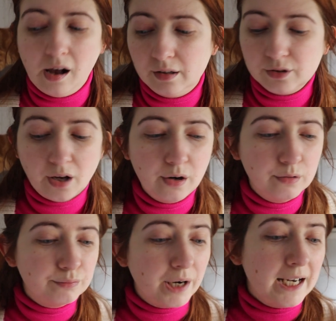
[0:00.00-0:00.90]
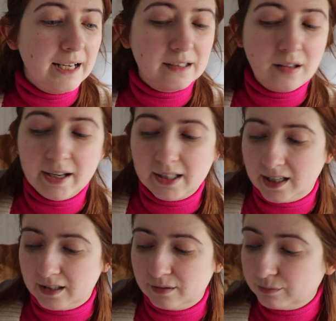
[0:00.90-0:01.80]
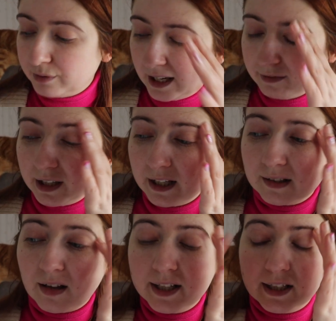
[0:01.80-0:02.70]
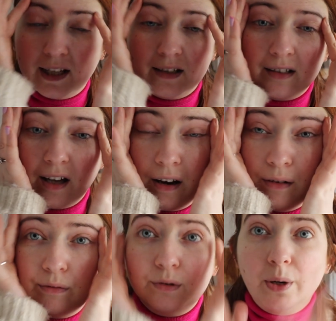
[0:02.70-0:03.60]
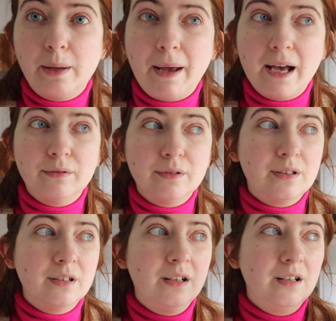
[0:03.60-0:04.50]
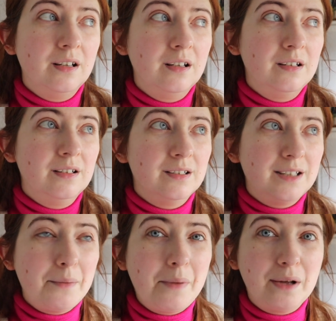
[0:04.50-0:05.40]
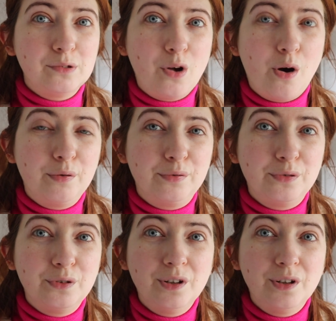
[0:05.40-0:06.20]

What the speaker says: So really excited. Really, really excited. So £20, £10 off.